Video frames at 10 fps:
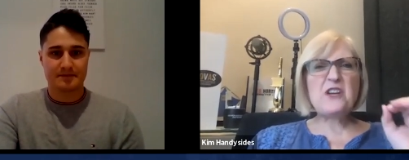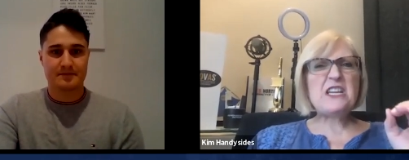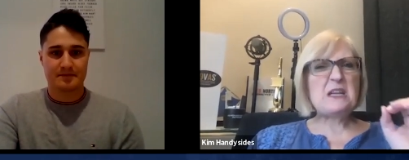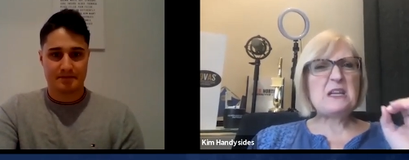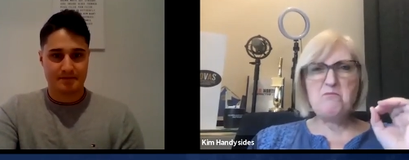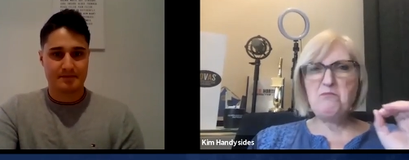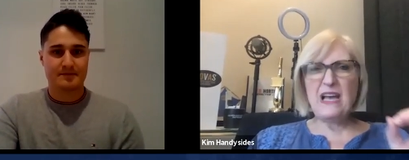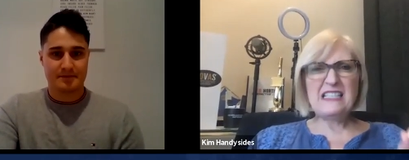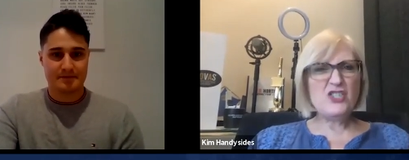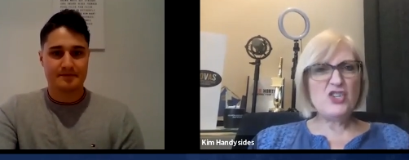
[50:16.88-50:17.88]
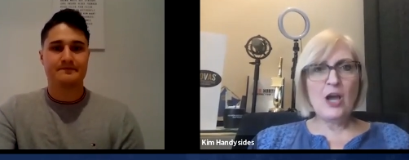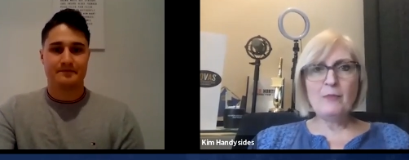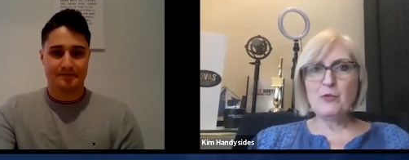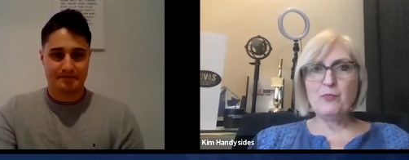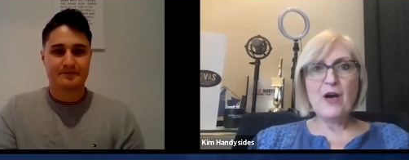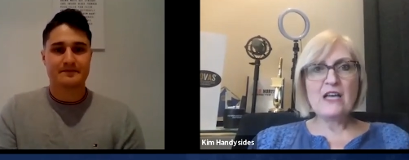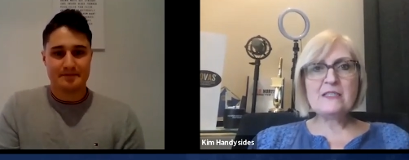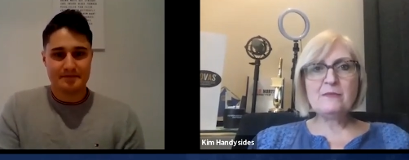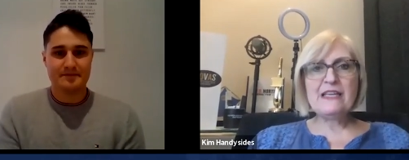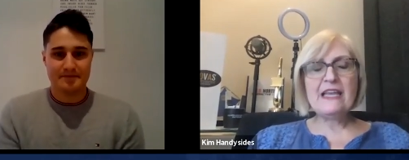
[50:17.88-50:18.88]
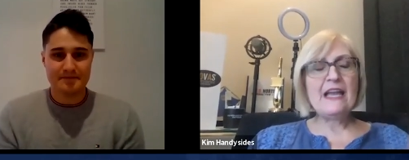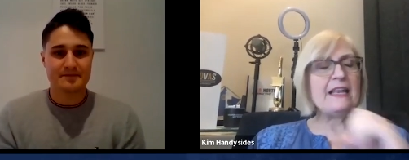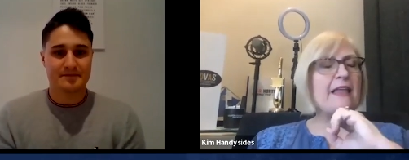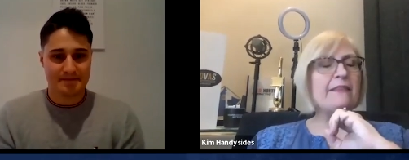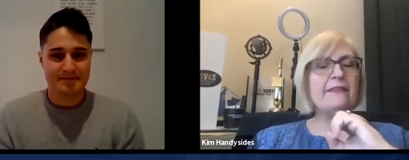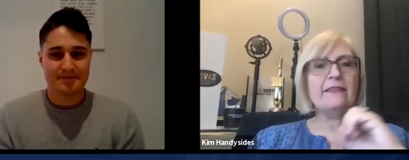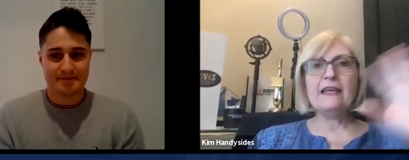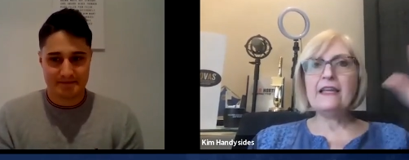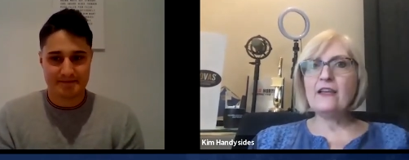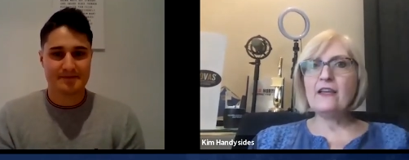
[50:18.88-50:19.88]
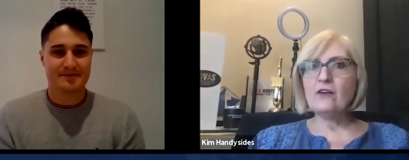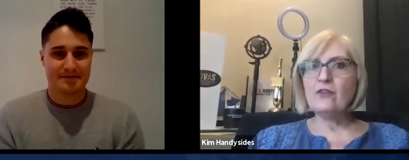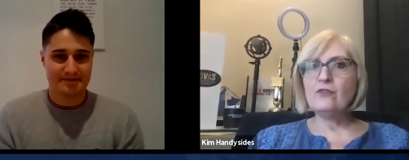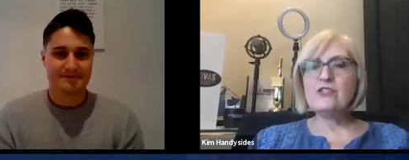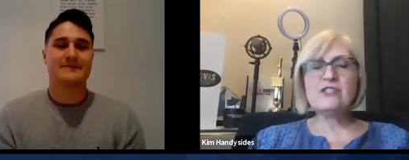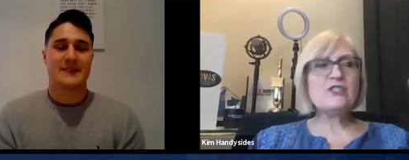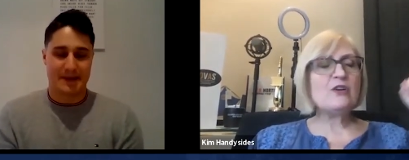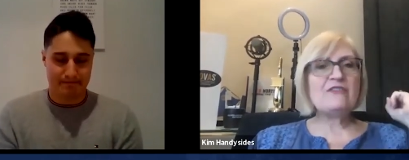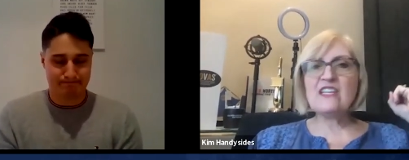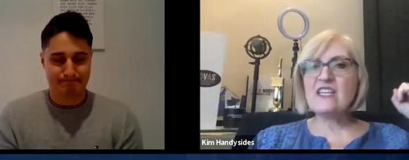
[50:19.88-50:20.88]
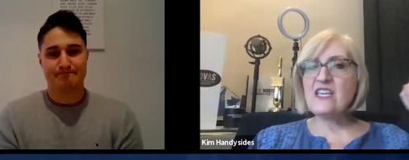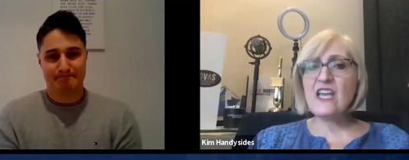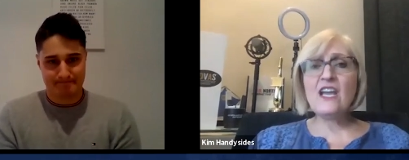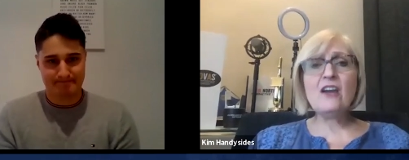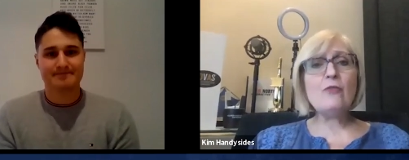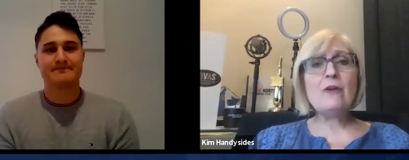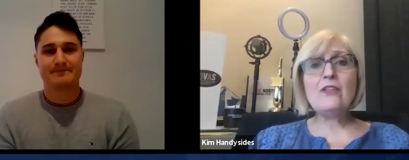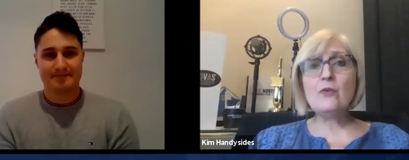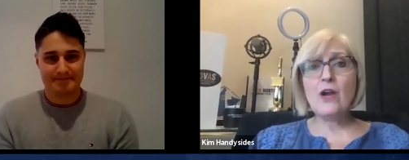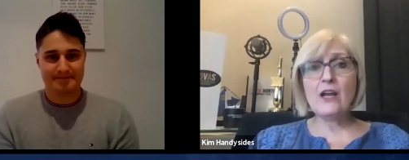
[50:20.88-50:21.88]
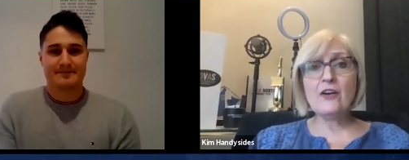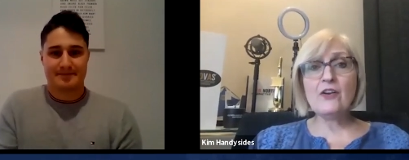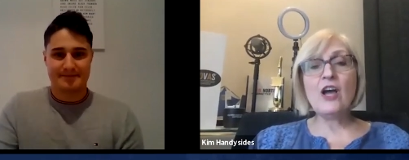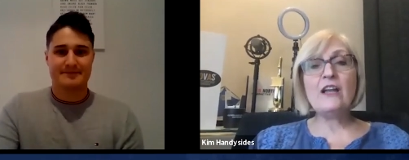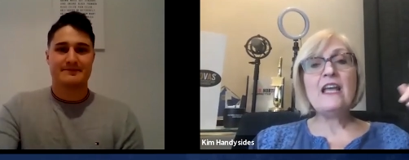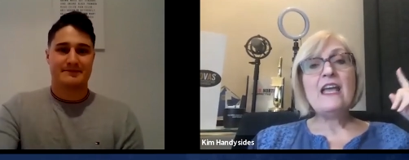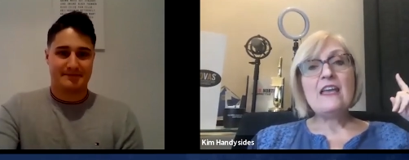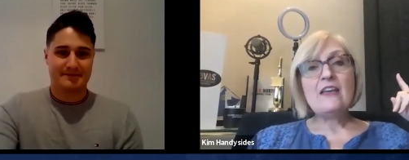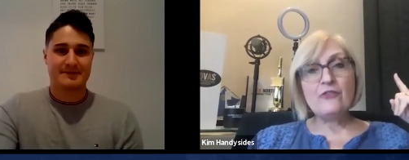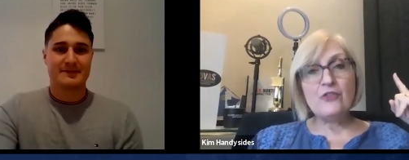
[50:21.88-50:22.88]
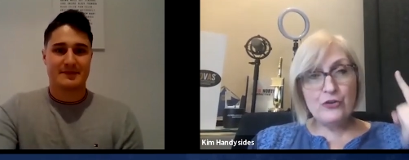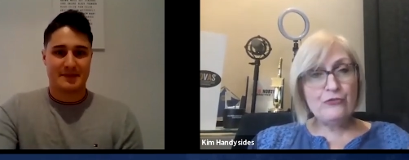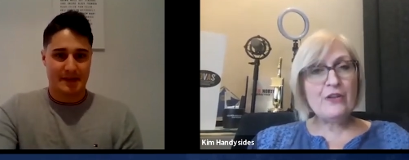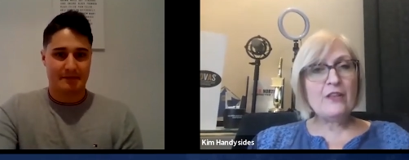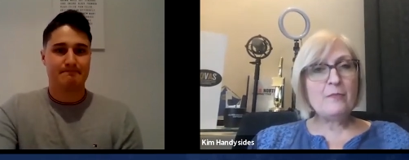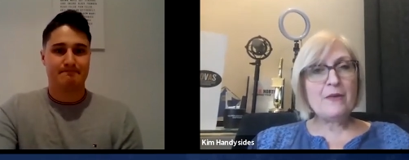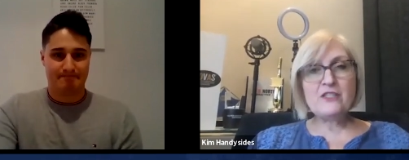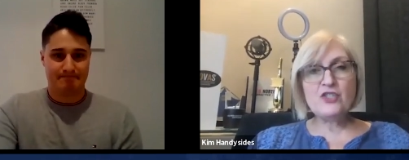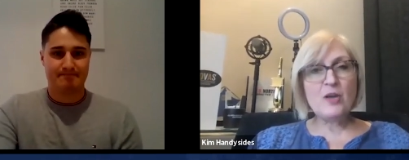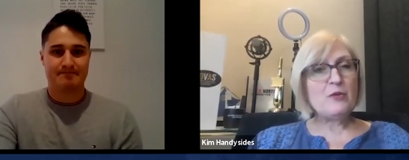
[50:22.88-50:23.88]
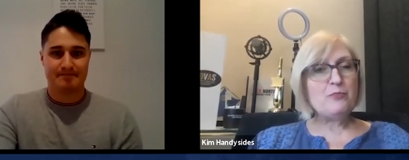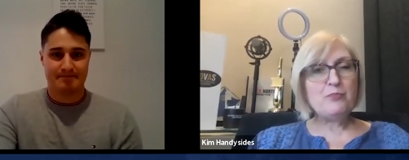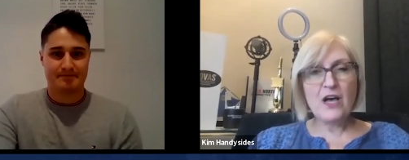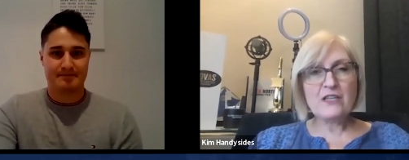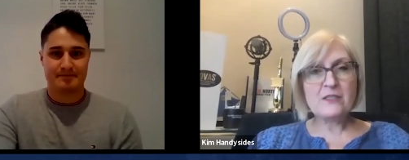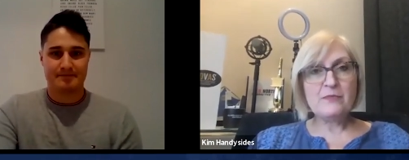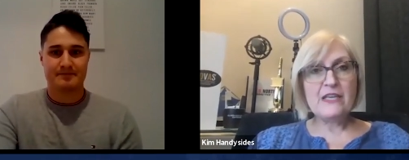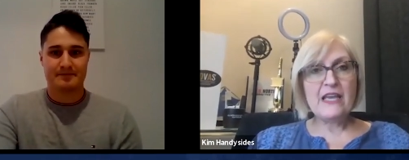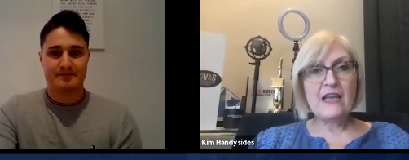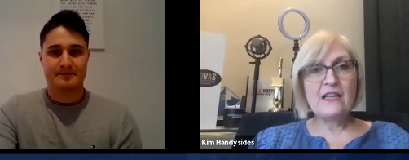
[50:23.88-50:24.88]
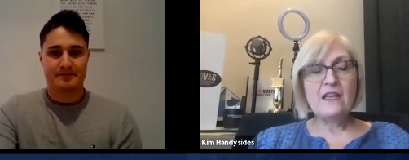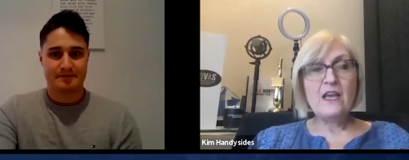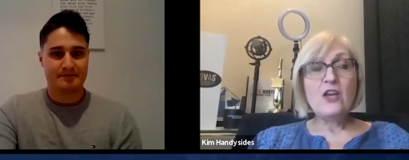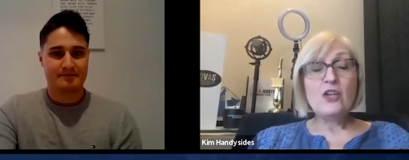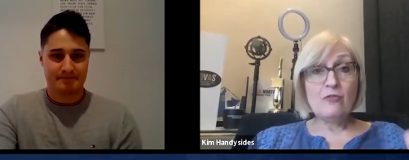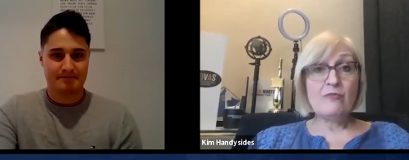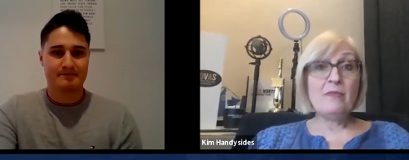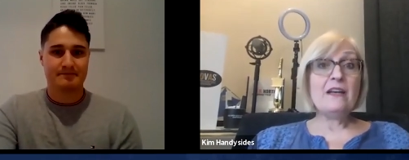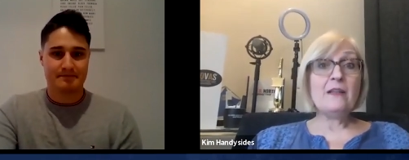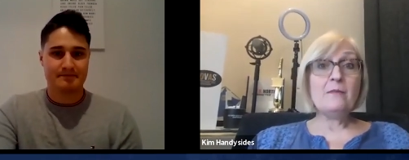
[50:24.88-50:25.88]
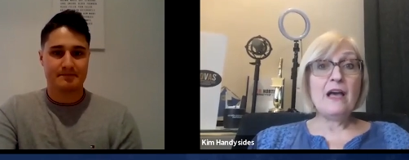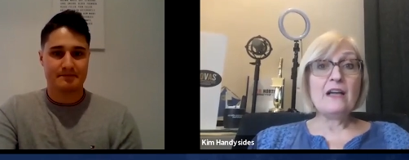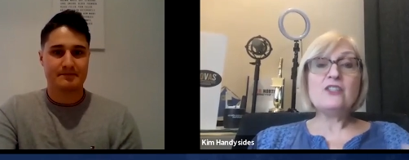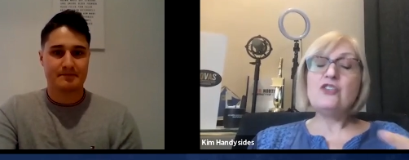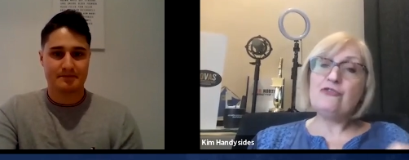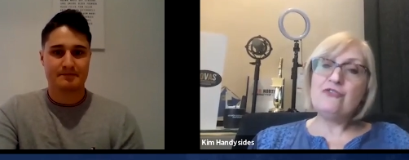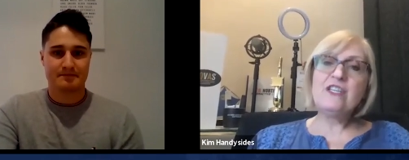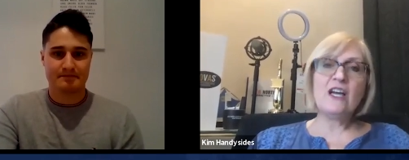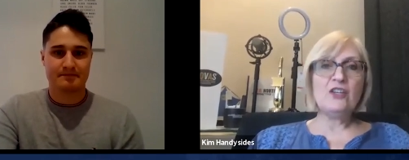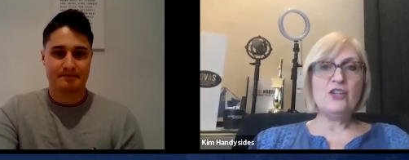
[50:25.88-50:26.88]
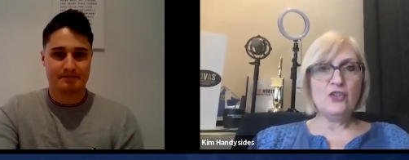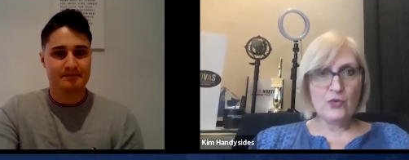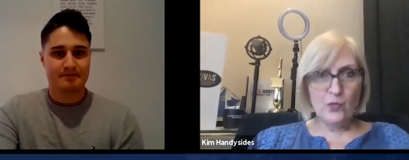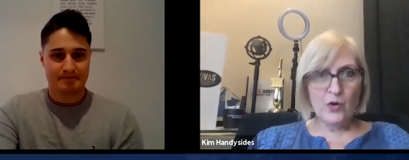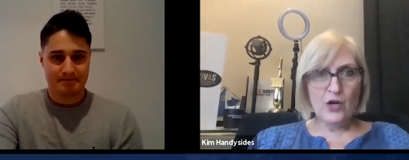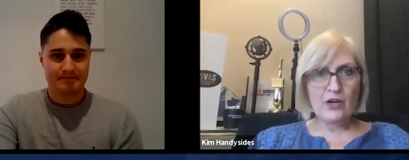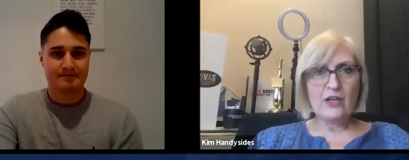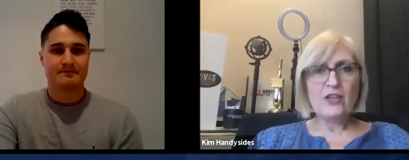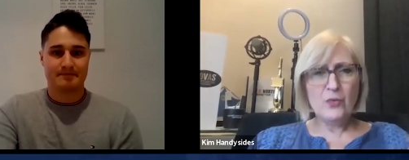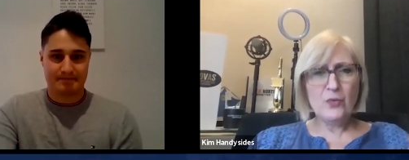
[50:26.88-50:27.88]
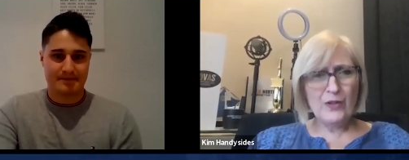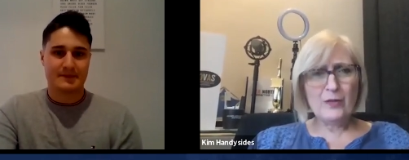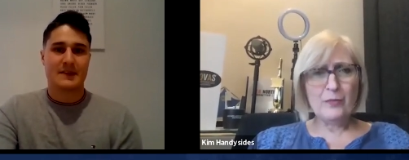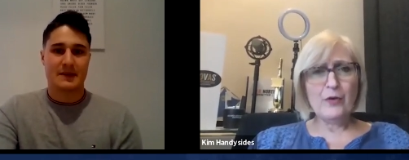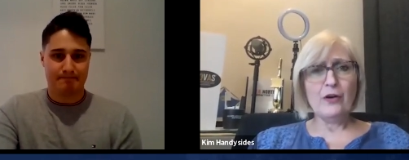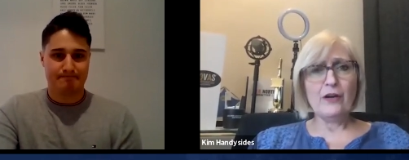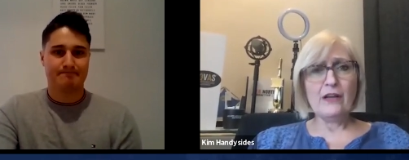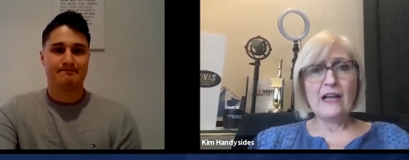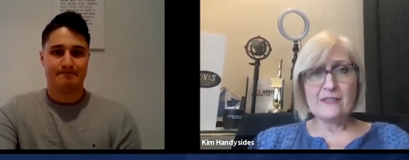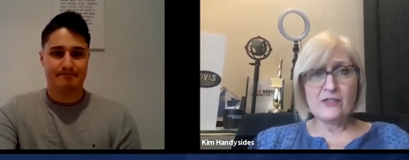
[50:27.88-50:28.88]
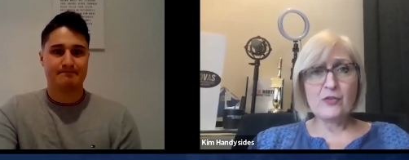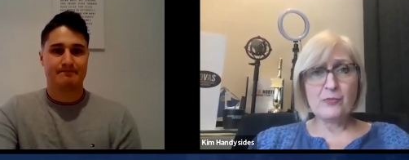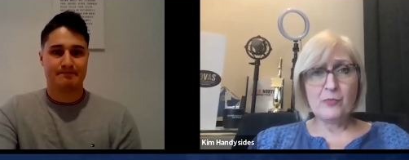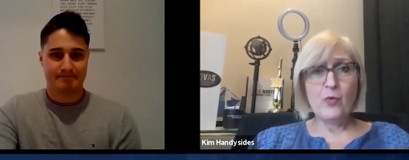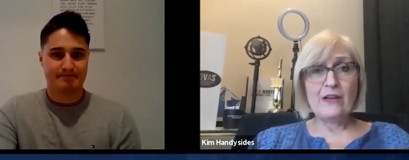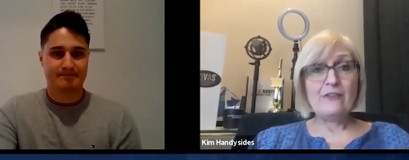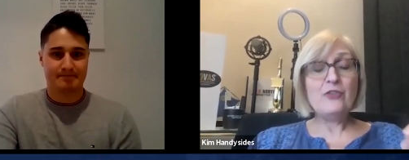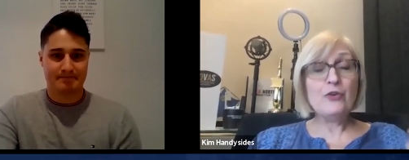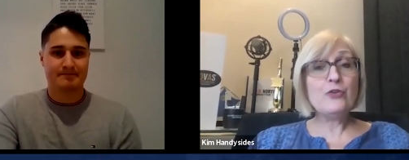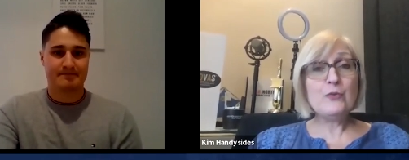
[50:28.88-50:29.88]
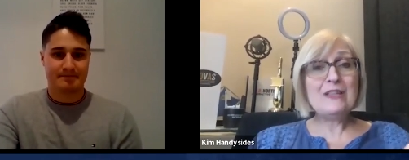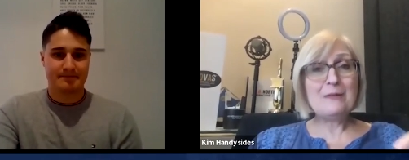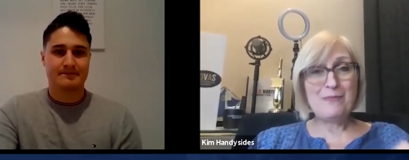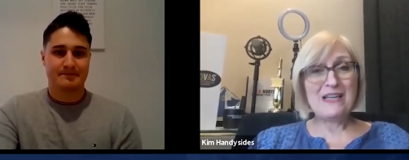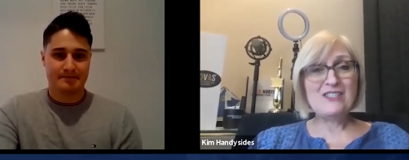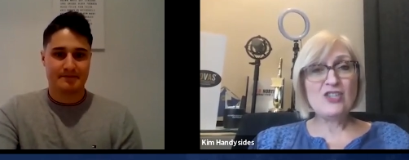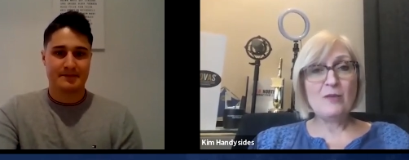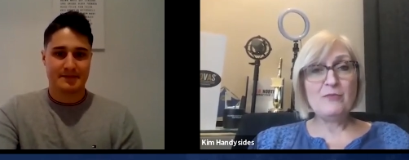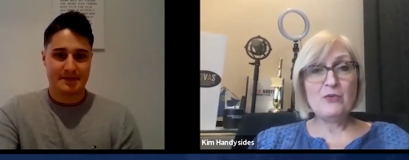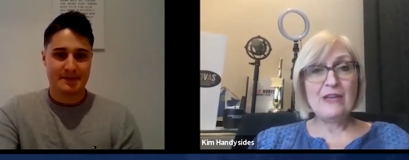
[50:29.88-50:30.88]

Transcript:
Speaker 1: freaking best job you possibly can and let it go. Just don't even care whether you got it or not. If you've done the best job you possibly can, you have made an impact. You've done your work. You will book at a certain point. If you're doing the best job you